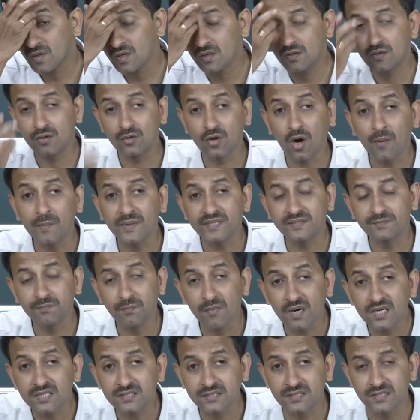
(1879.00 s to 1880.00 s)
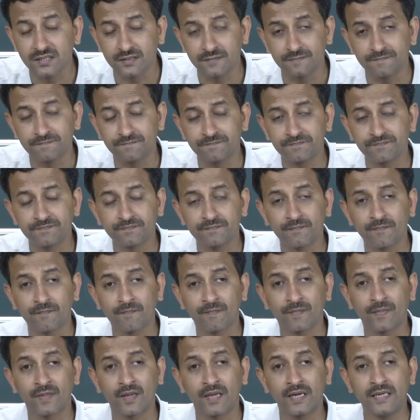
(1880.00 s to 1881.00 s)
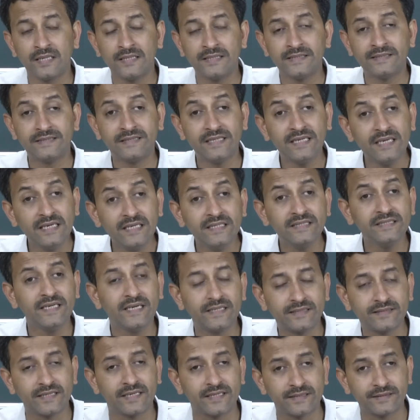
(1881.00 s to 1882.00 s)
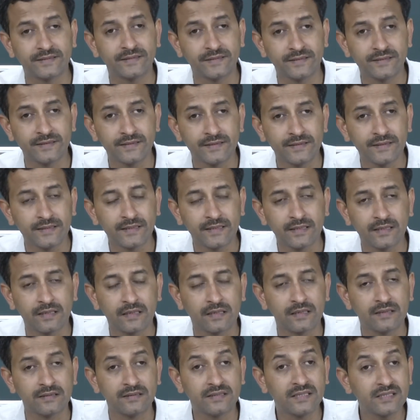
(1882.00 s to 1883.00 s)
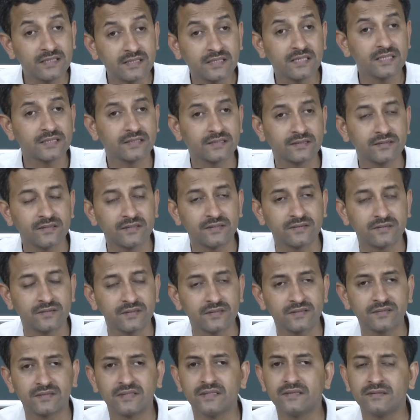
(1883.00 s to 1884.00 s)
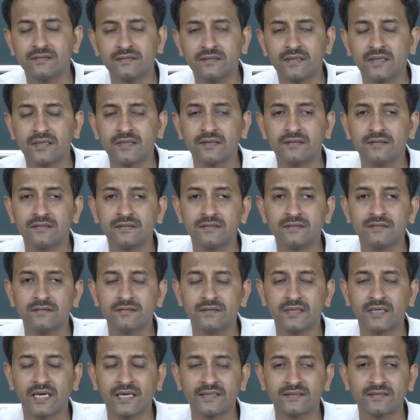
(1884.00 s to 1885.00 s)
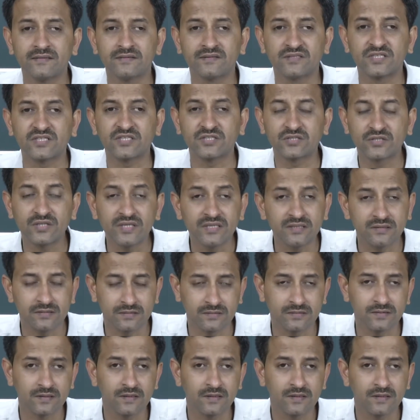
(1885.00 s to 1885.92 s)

Robert Merton delineated, discussed these things in the 1960s